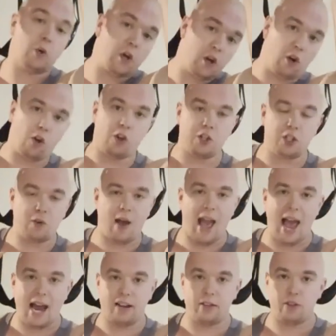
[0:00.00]
you can also
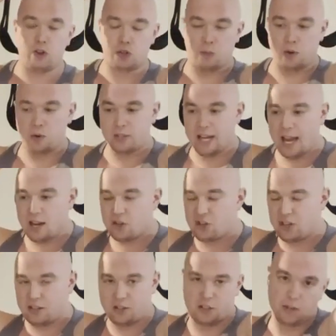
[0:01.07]
add in those
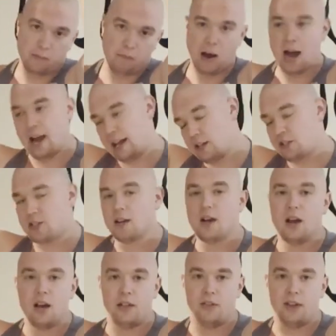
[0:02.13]
rotations to
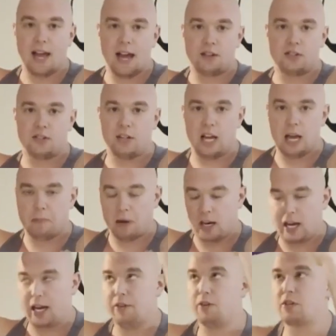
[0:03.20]
bias the SCM
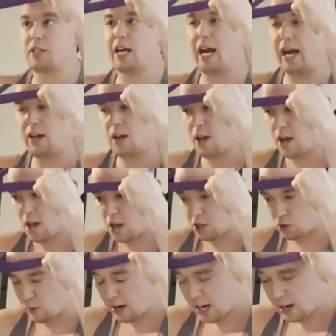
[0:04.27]
on either side.
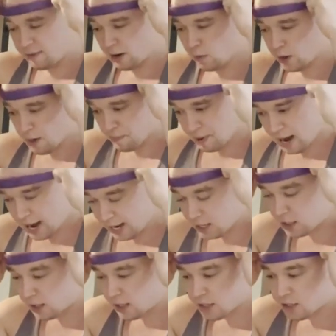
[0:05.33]
So again, if I wanna
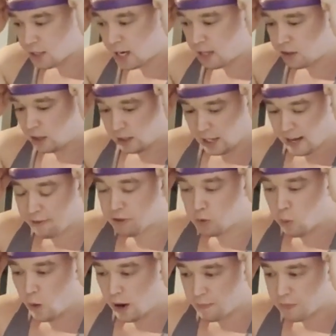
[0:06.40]
bias, let's say the
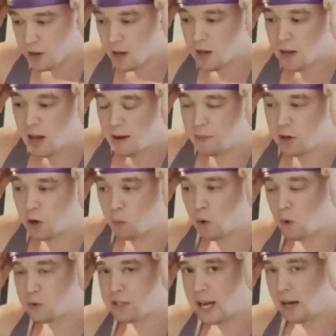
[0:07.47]
left one, I'm gonna
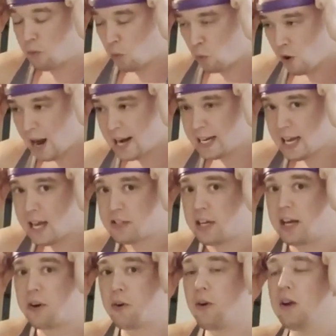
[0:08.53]
rotate right as
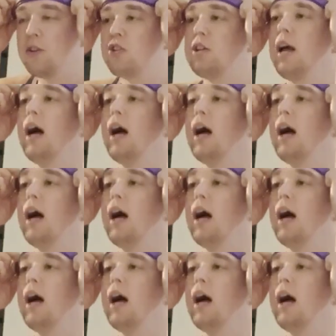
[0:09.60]
I crunch